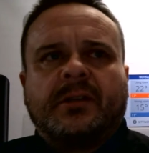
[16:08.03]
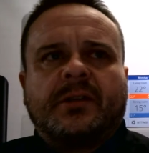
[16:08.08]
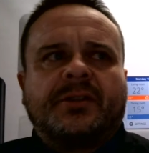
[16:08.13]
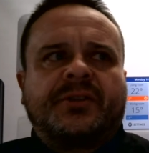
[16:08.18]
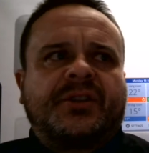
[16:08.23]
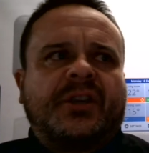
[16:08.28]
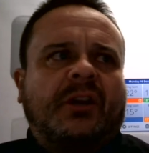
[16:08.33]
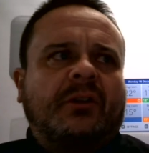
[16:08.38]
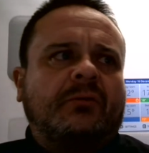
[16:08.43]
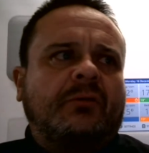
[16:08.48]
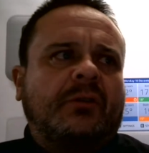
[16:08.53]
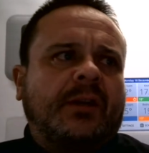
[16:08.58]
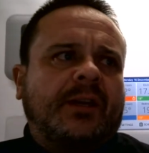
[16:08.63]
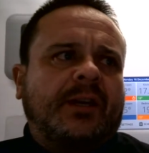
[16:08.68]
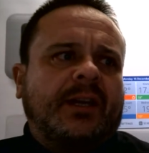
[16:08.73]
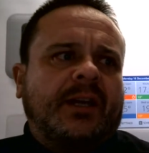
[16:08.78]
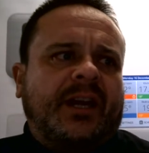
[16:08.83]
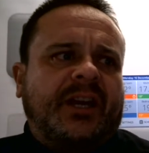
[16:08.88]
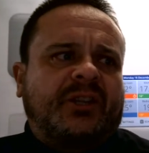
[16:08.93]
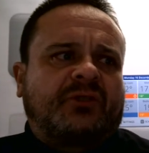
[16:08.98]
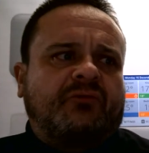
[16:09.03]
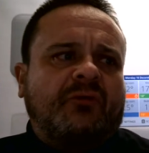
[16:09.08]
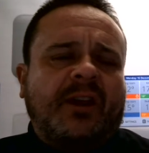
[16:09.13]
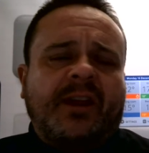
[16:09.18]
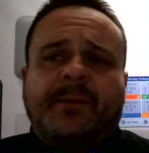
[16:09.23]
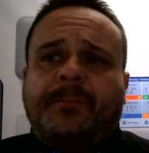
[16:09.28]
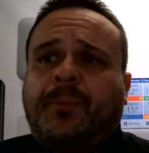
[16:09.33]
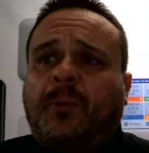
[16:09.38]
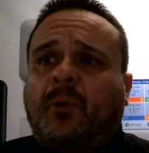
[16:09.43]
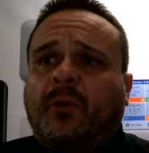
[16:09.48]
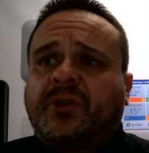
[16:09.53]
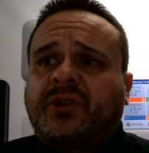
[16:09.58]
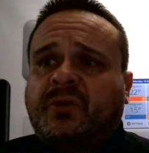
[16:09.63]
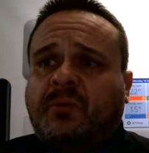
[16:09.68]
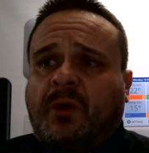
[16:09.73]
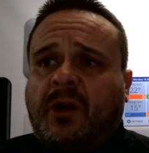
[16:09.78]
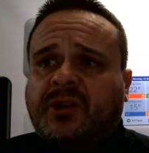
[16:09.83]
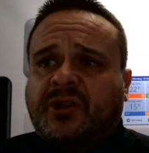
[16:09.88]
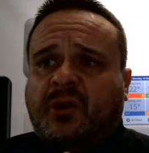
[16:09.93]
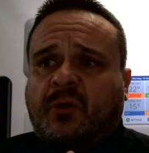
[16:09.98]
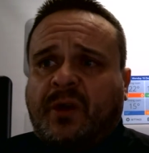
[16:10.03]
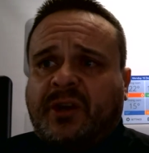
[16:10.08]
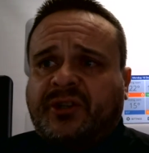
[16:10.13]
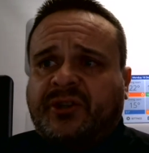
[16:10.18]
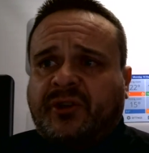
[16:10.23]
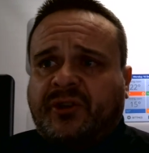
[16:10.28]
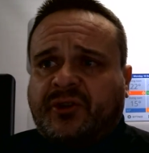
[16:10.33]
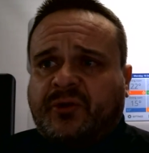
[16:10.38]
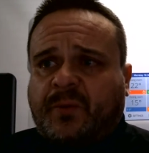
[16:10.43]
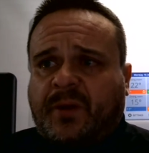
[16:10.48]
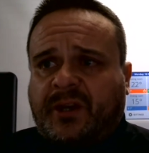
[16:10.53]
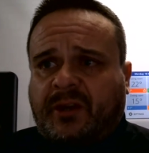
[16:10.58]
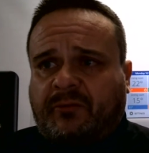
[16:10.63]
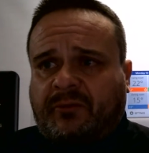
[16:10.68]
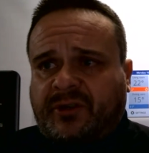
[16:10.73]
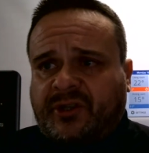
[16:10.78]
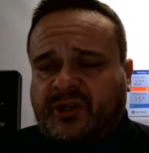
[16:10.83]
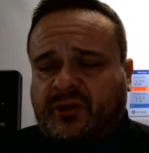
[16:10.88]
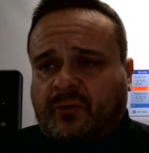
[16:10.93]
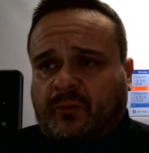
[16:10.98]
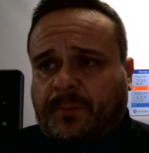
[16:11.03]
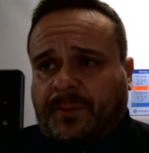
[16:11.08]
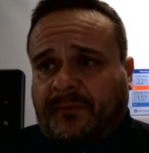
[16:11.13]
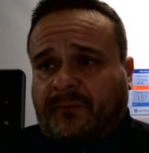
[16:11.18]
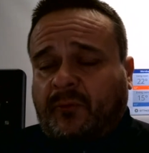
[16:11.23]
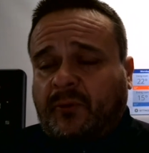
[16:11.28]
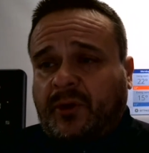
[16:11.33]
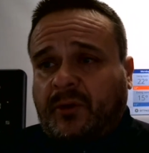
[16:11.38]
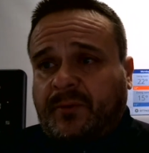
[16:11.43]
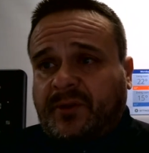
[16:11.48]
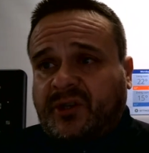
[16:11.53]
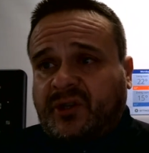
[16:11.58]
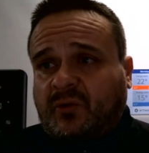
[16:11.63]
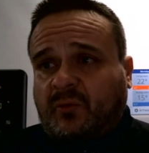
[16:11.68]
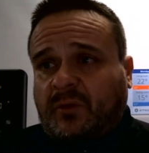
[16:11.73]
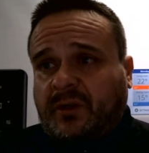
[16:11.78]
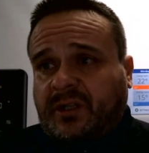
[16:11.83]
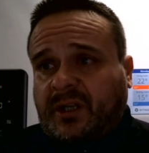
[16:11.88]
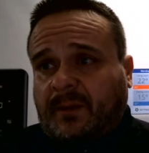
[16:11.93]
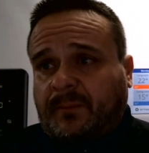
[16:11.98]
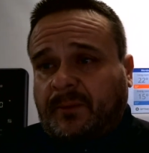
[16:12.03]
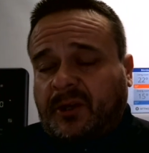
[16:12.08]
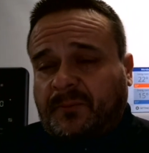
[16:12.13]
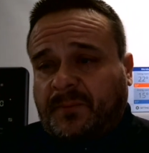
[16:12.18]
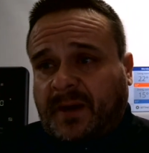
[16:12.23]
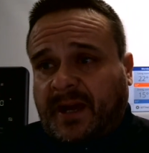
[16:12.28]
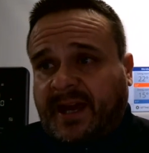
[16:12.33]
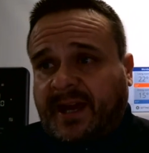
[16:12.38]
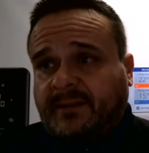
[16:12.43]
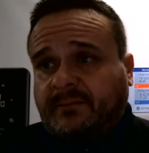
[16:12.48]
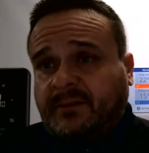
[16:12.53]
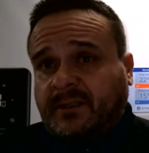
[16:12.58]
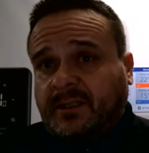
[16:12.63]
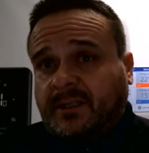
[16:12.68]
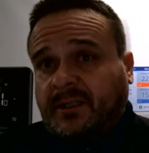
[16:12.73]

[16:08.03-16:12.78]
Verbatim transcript: So it's really important to ask questions when you install before you install a W plan.